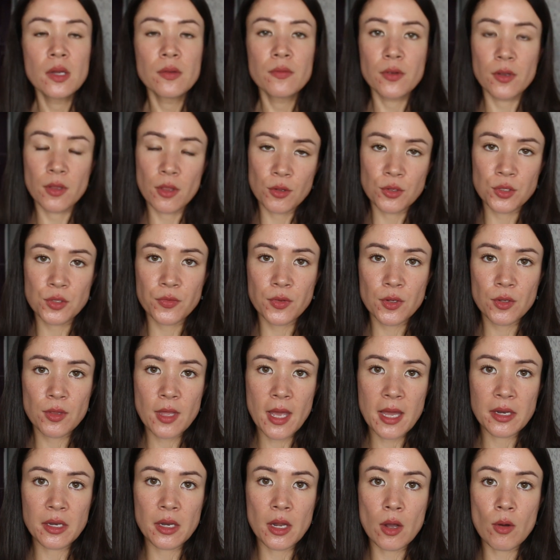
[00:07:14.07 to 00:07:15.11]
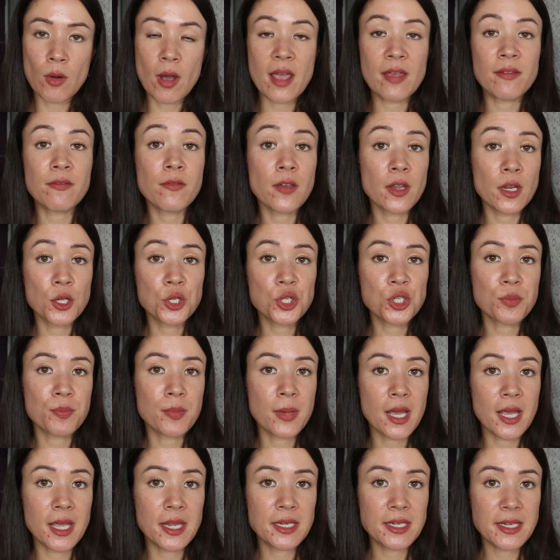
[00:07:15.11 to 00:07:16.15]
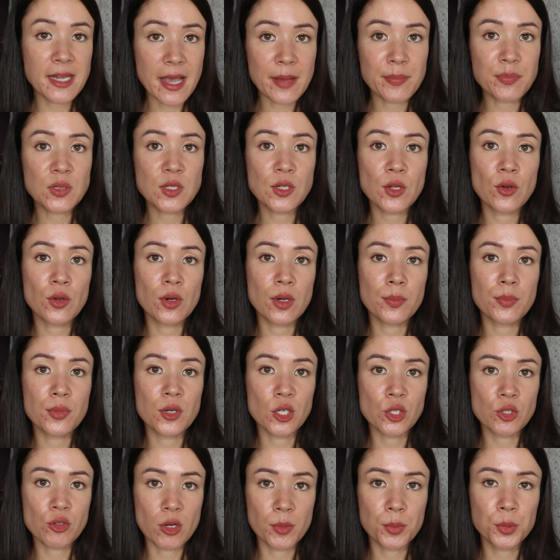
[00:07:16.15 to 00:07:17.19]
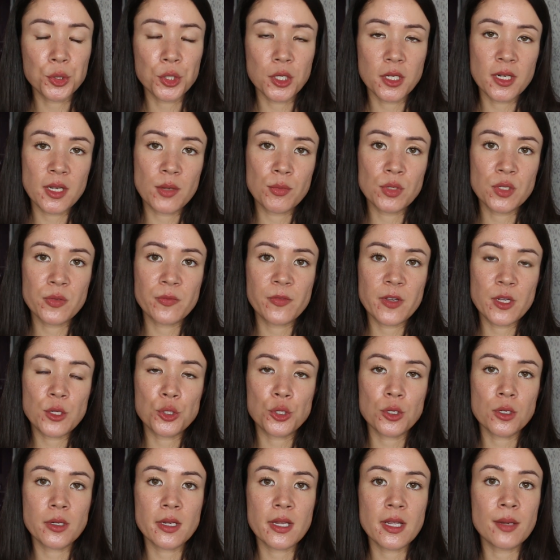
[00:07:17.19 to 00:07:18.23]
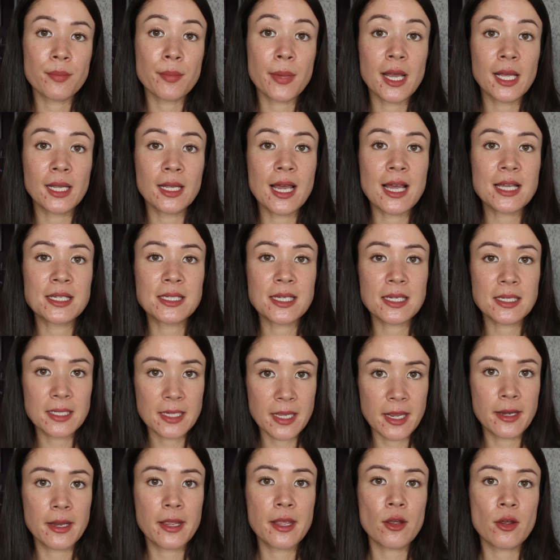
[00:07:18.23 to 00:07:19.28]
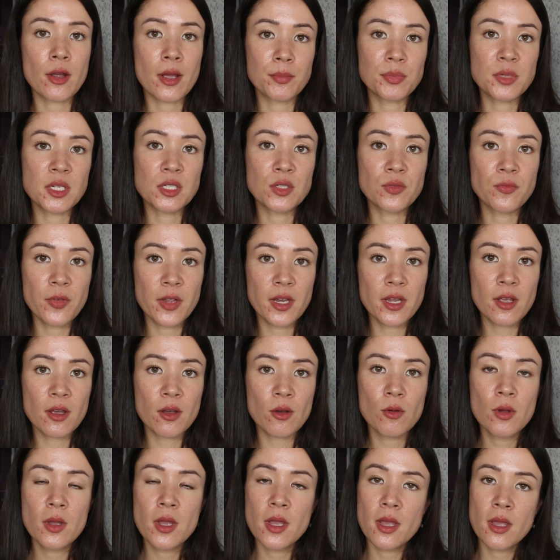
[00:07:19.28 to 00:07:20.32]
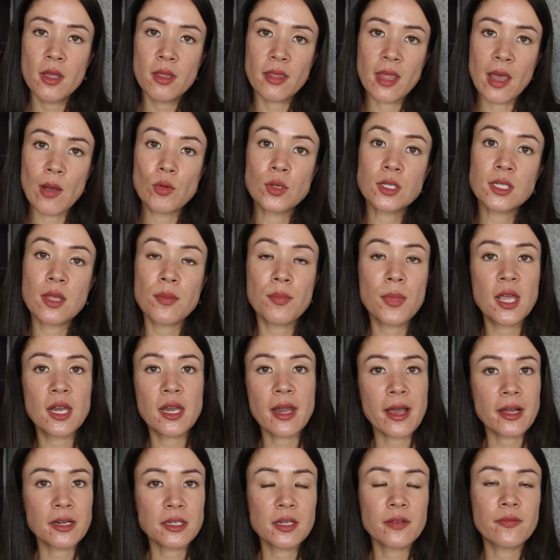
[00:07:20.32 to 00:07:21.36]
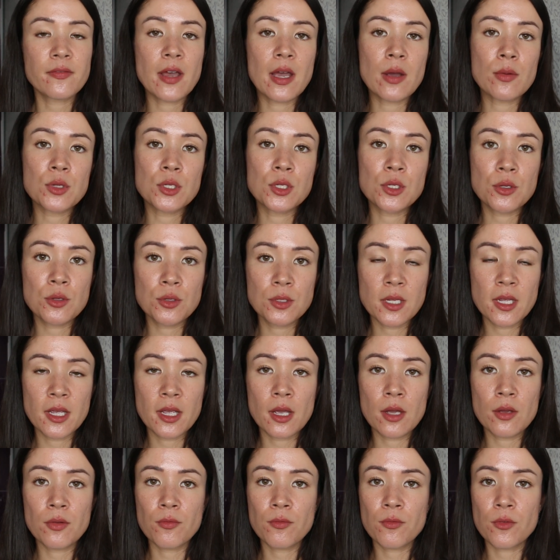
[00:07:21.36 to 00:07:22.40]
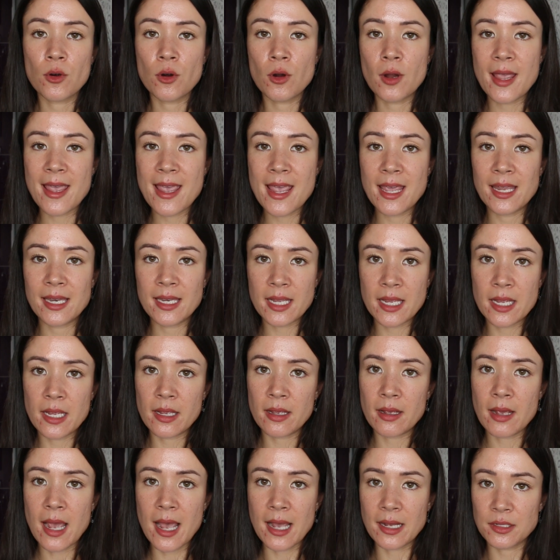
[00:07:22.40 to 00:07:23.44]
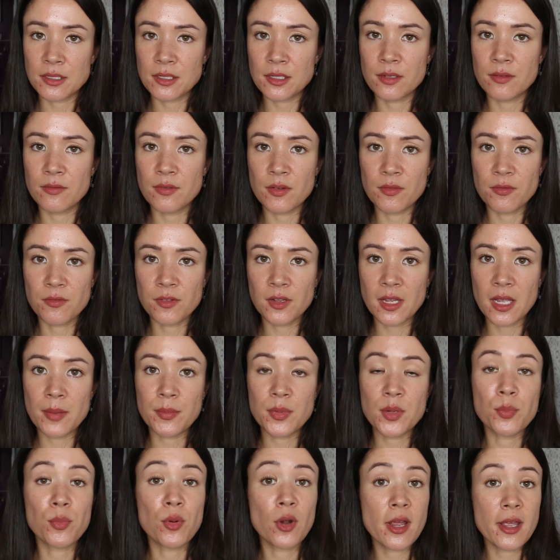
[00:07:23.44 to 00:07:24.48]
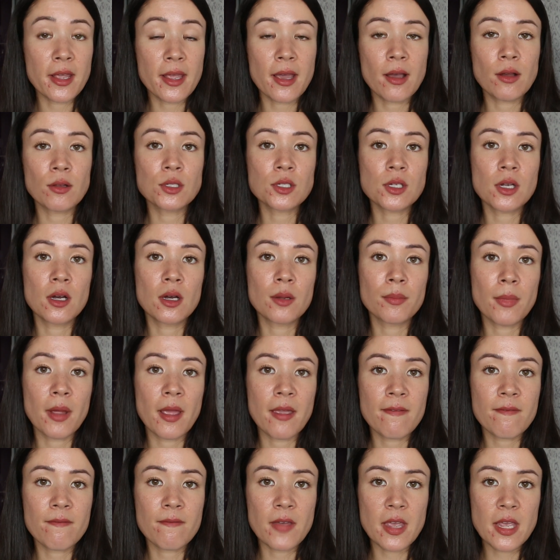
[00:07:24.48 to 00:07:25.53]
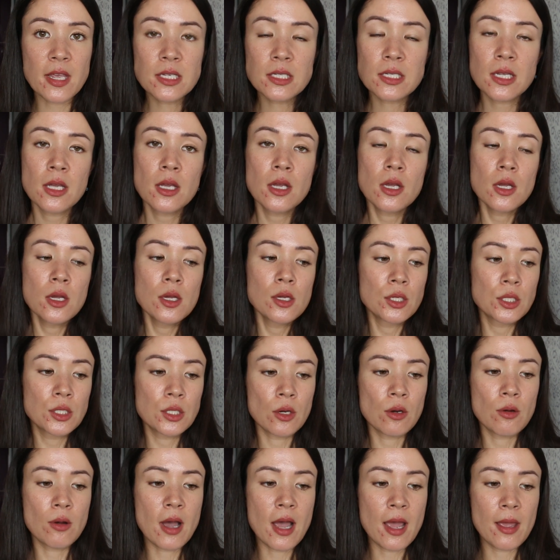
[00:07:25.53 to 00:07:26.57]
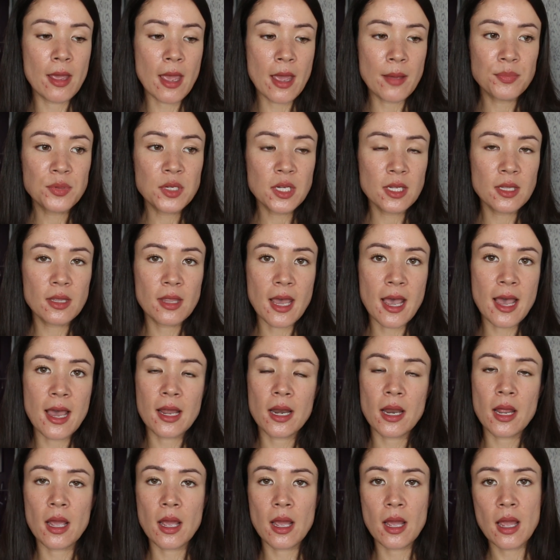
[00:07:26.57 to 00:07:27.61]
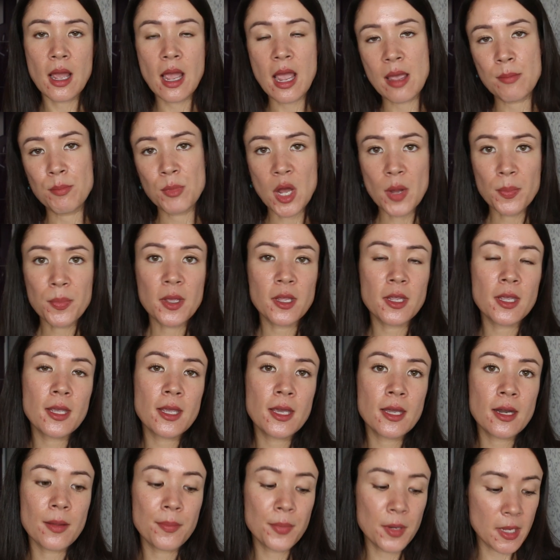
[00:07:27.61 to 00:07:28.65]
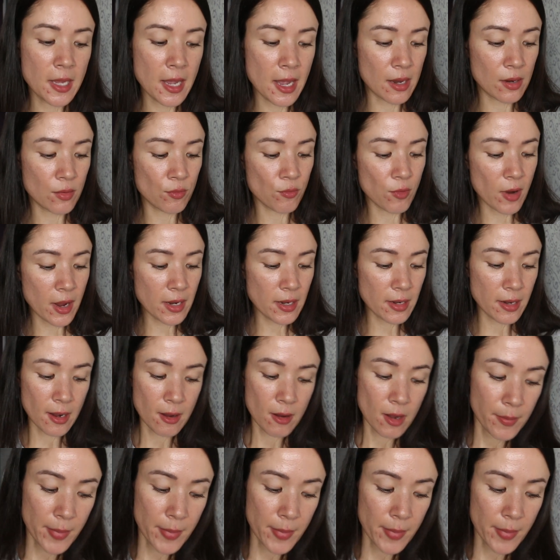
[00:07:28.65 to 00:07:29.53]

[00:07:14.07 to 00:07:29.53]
For those of you that know, I finished my Dapsone prescription. It was featured in my last Skincare Empties video. That was the main active I was using for any active inflamed breakouts on my face. So I emptied that. I'm not picking it up again right now.